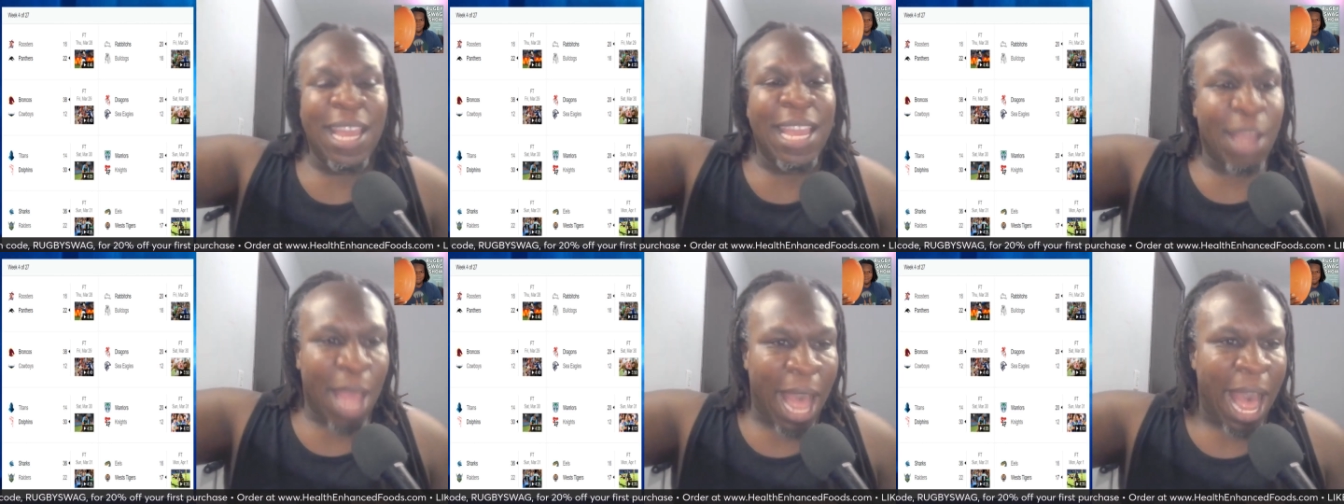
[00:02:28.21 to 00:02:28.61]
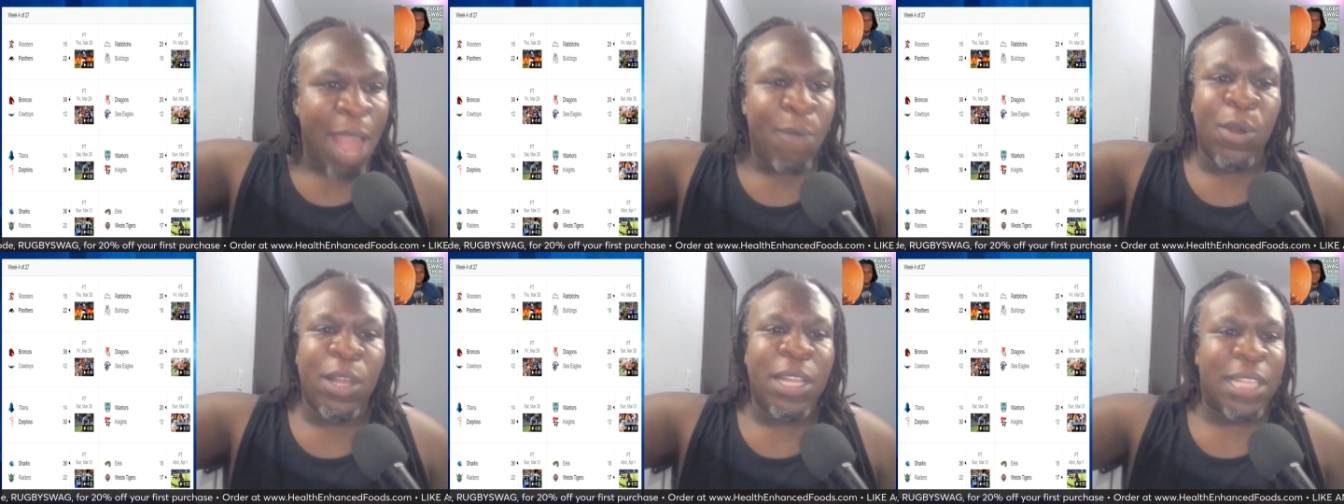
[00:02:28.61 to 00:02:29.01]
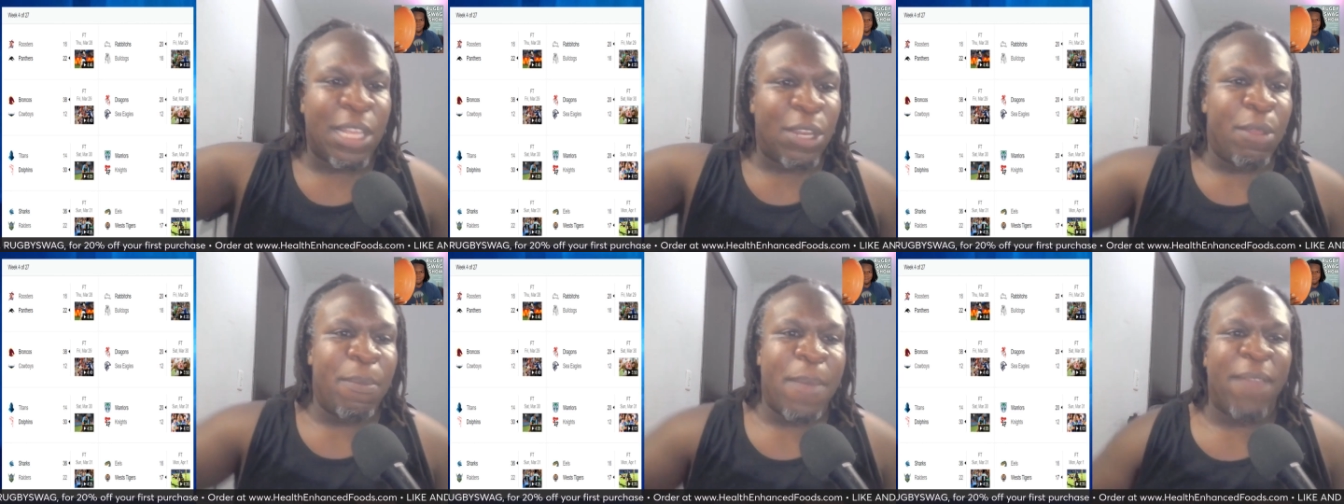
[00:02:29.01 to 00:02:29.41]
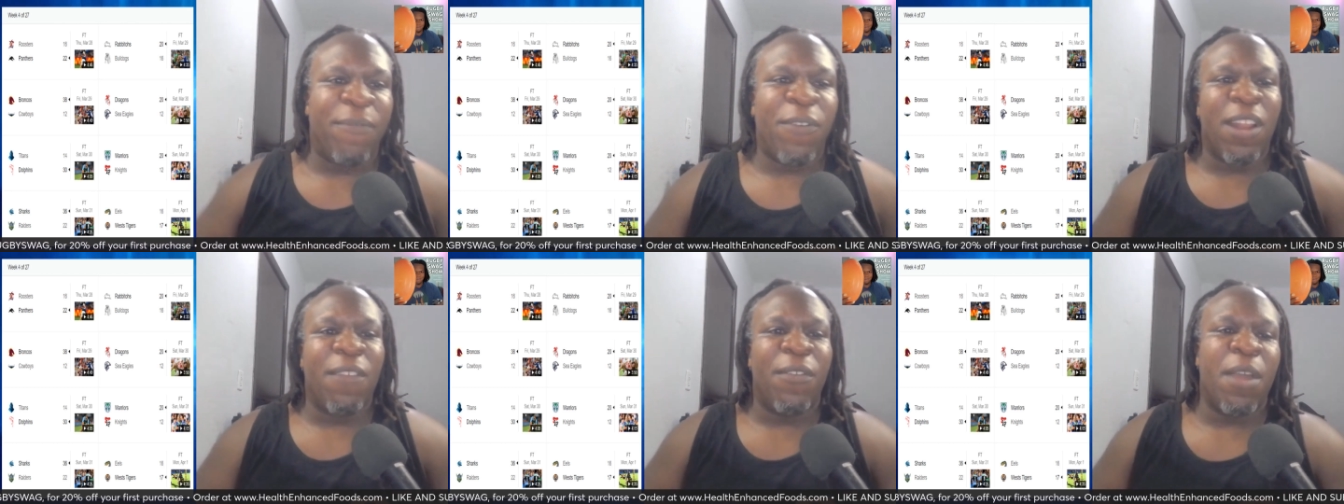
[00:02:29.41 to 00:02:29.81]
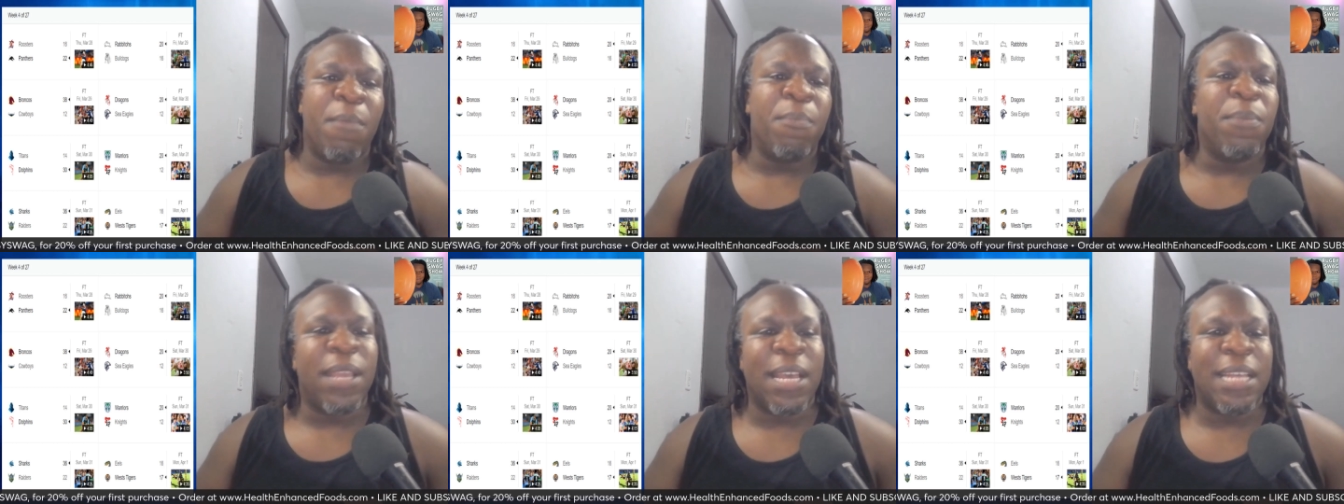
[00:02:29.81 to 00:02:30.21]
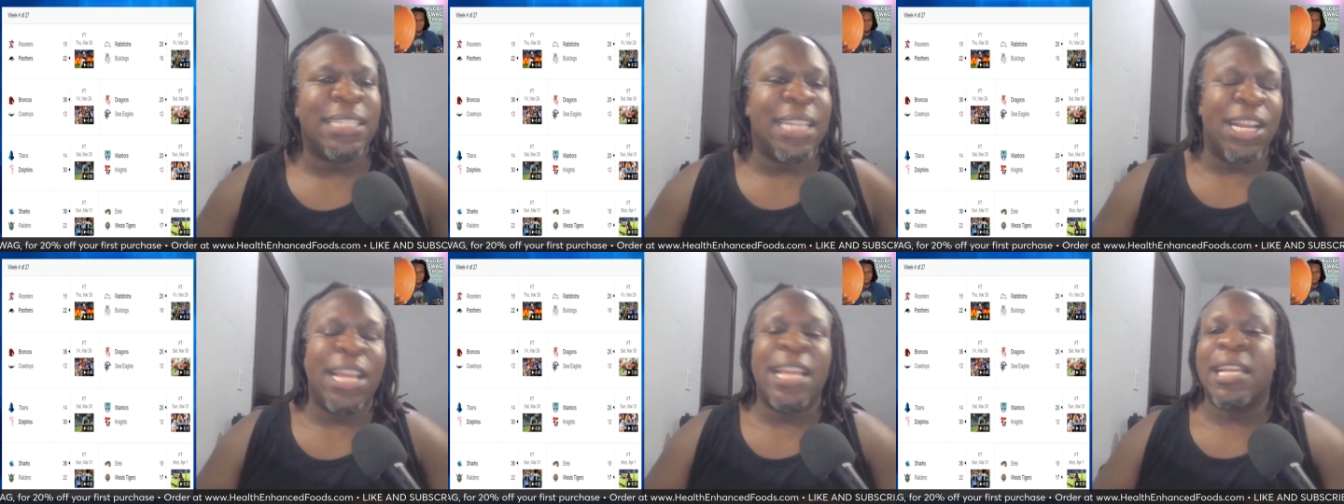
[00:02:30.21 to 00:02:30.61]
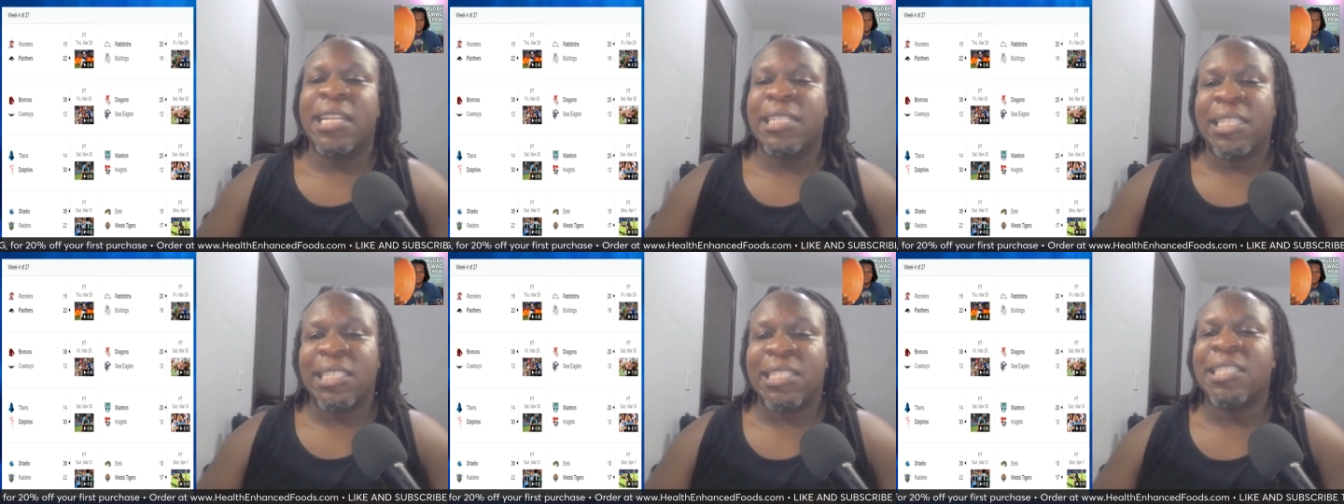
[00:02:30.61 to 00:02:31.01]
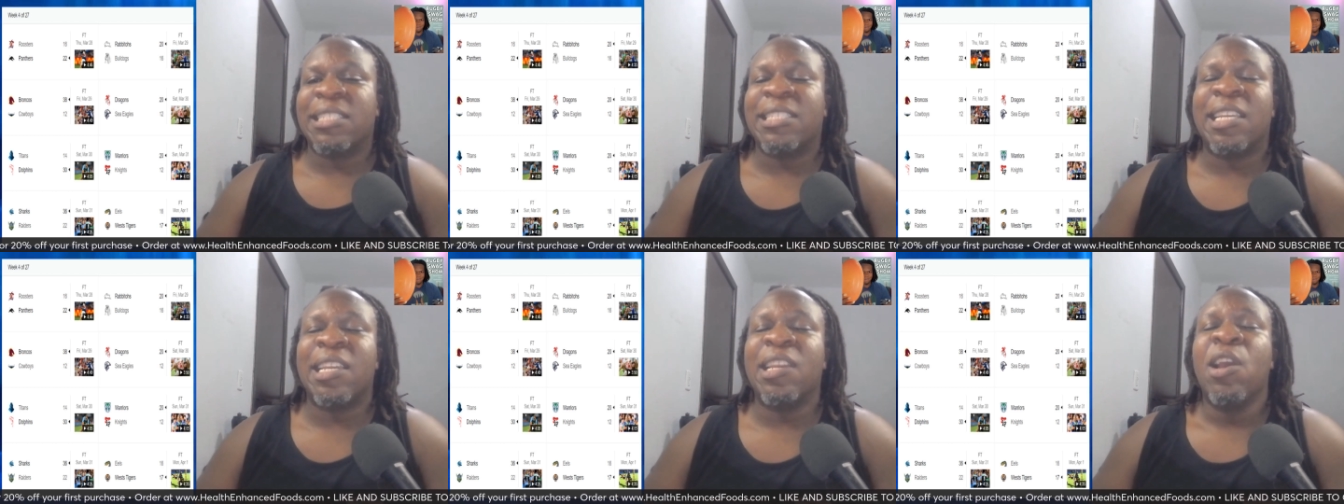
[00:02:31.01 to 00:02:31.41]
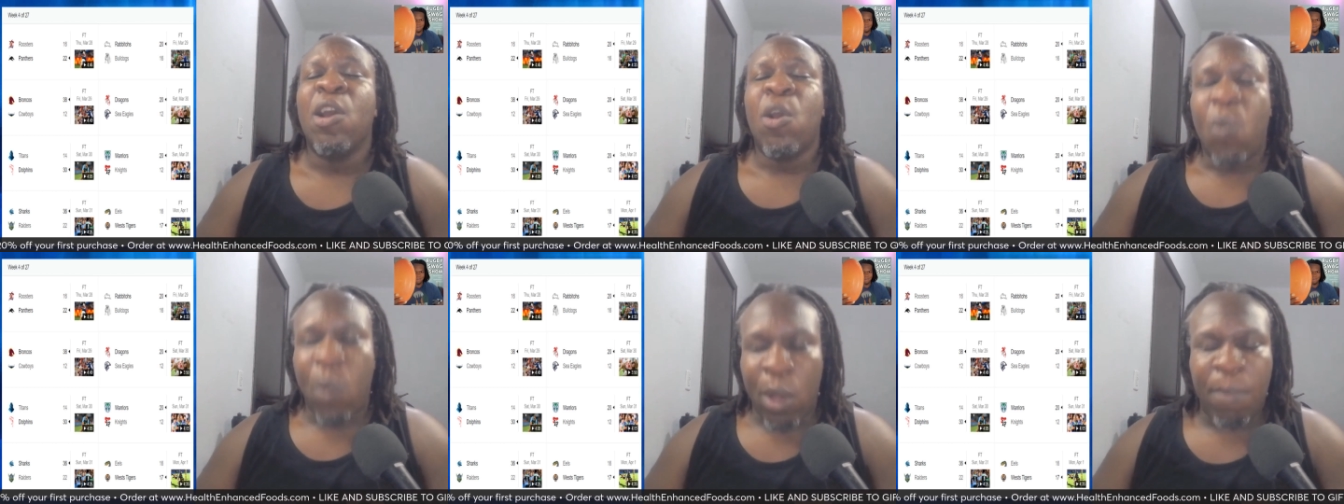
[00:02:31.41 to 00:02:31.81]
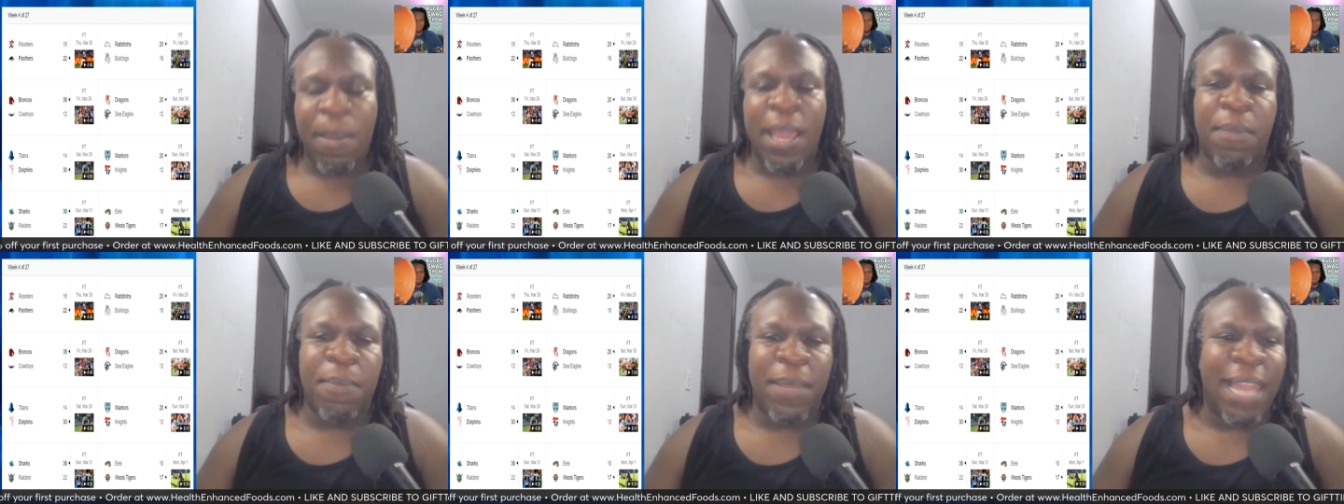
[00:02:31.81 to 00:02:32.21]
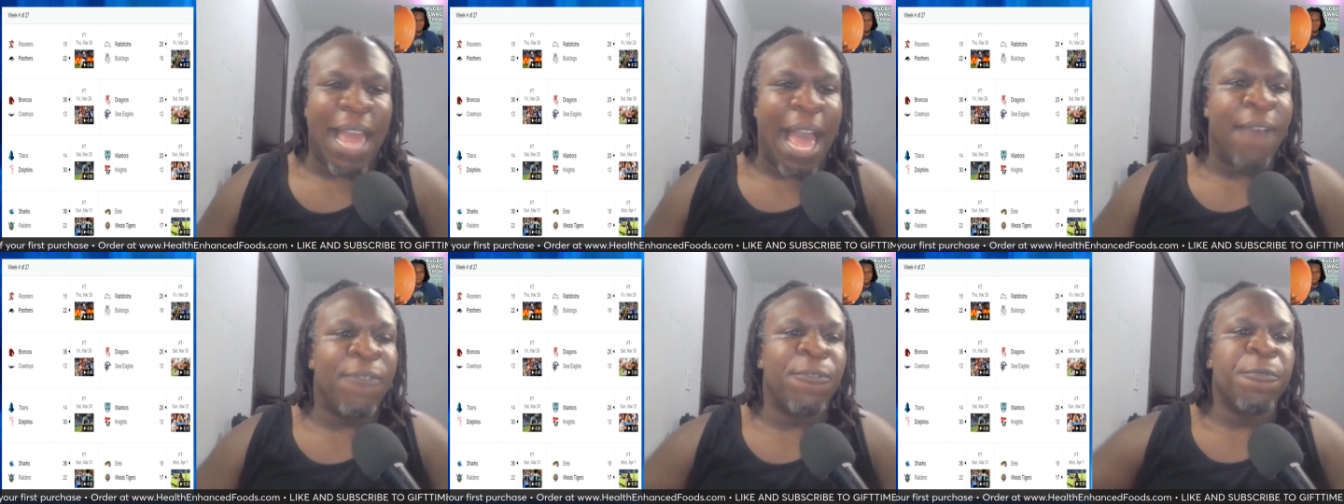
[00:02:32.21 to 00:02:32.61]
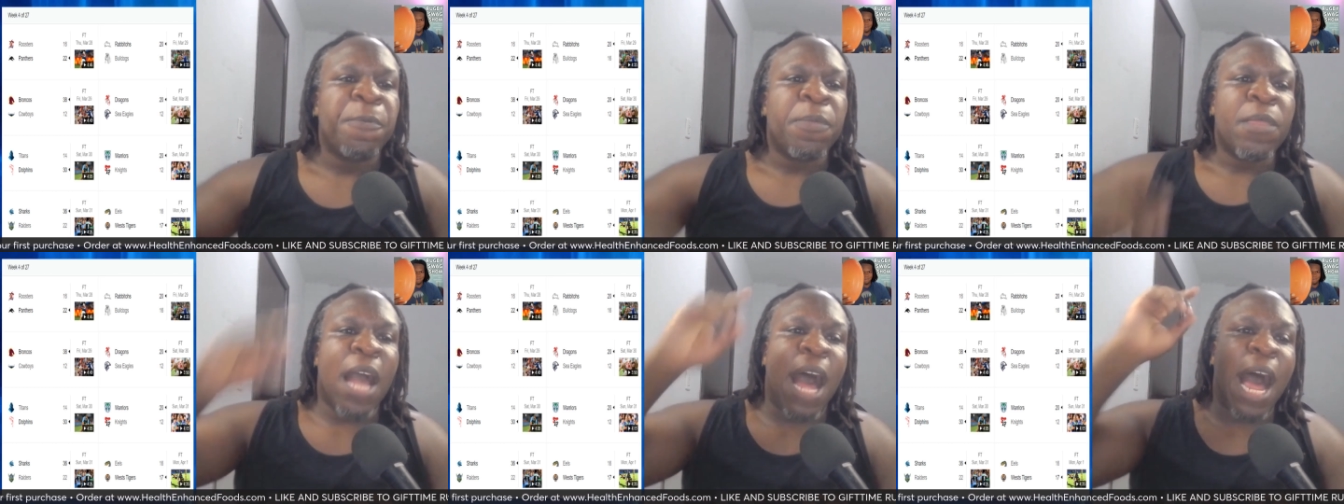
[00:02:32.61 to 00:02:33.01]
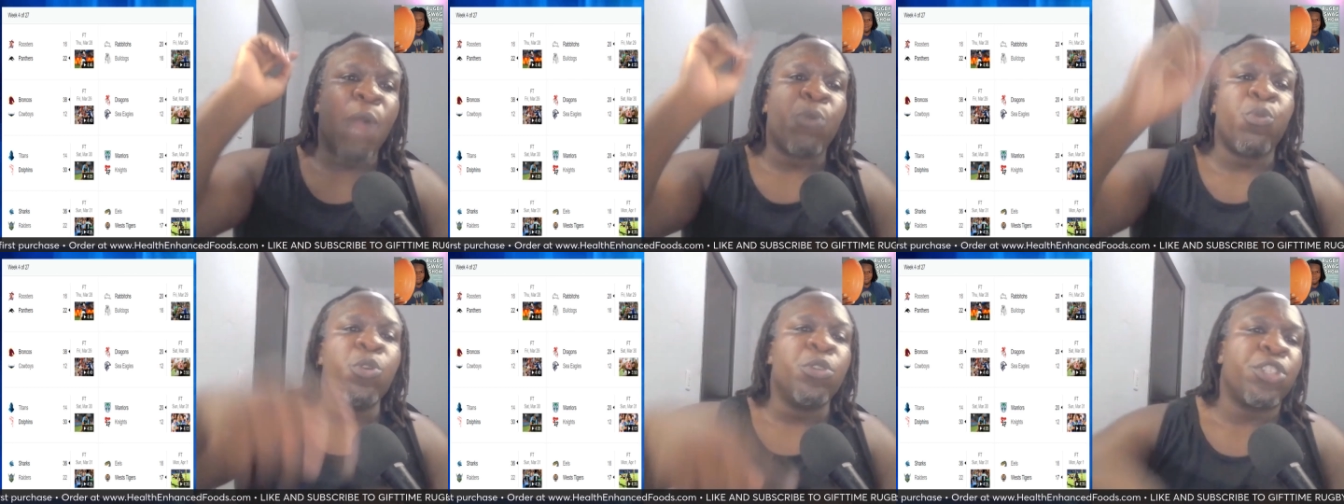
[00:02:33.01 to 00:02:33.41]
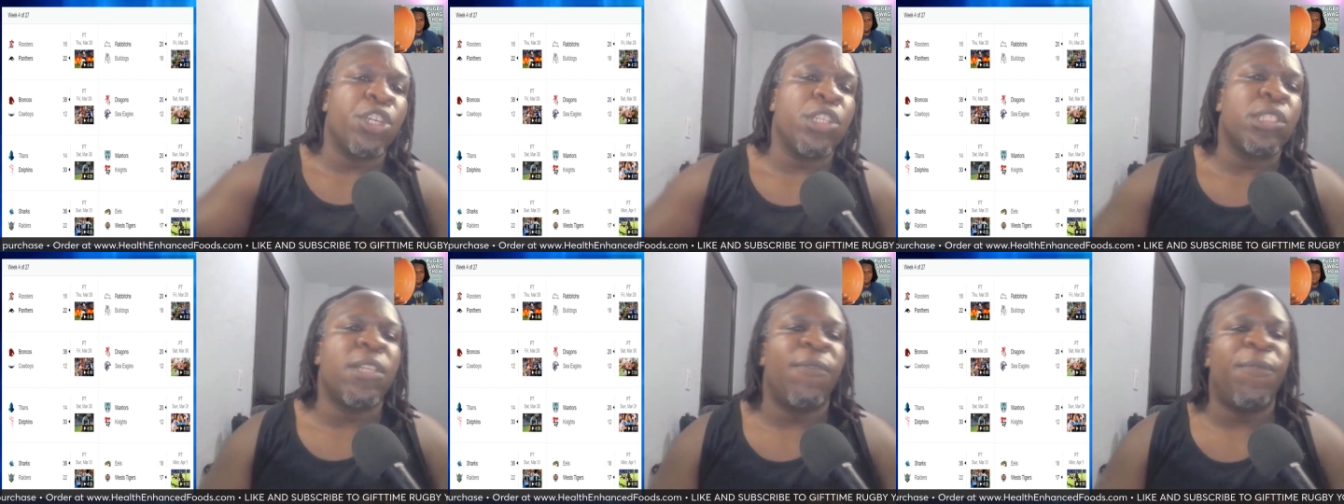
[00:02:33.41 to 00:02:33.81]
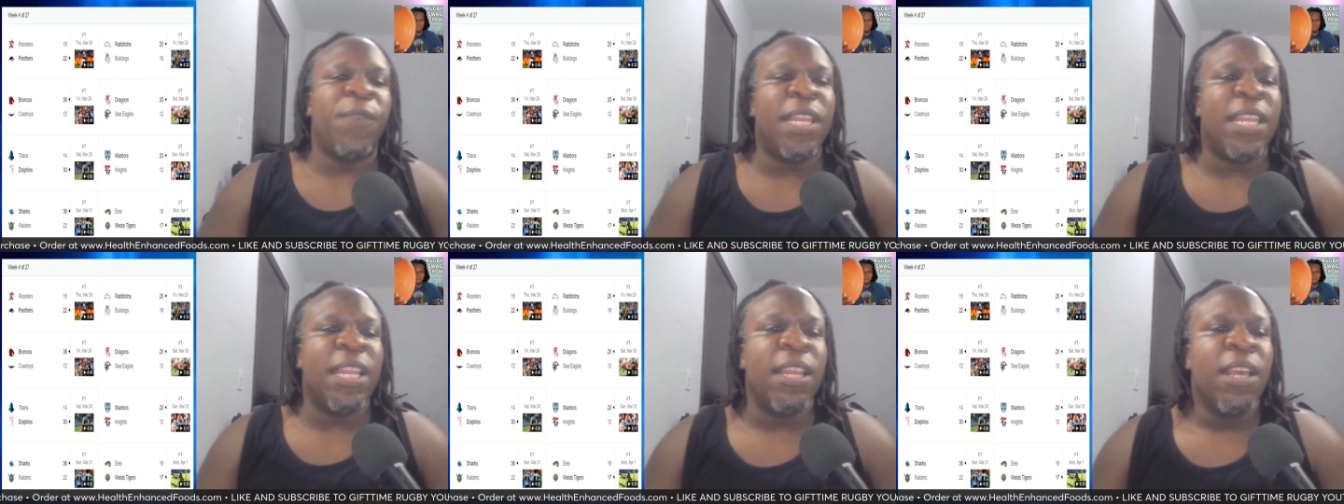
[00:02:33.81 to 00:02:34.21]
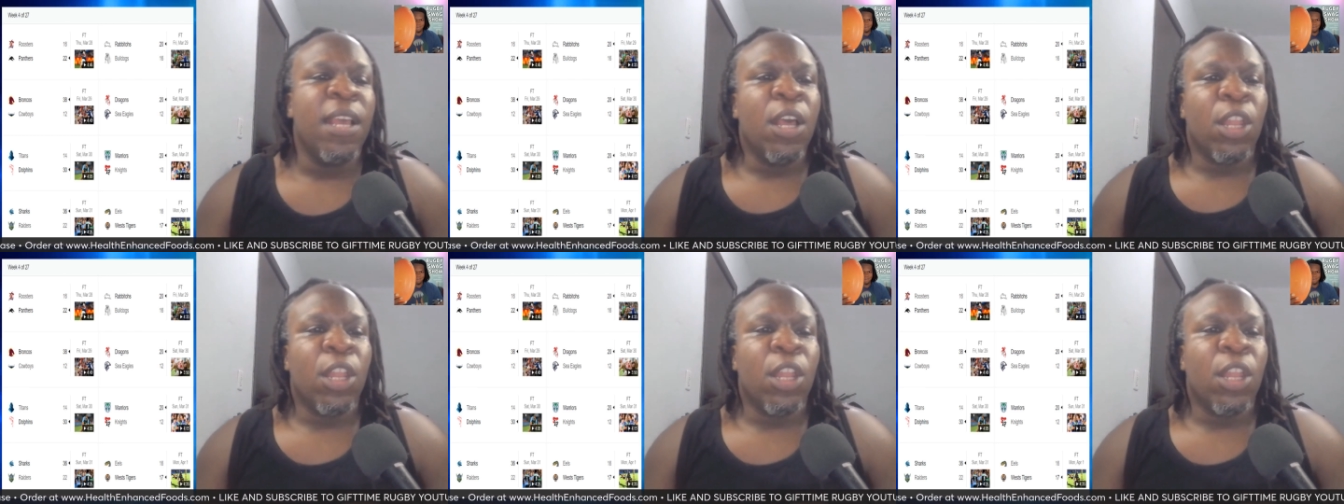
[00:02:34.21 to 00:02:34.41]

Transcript: I will continue to make fun of him because their inconsistency will make me laugh. Uh, Roosters defeated.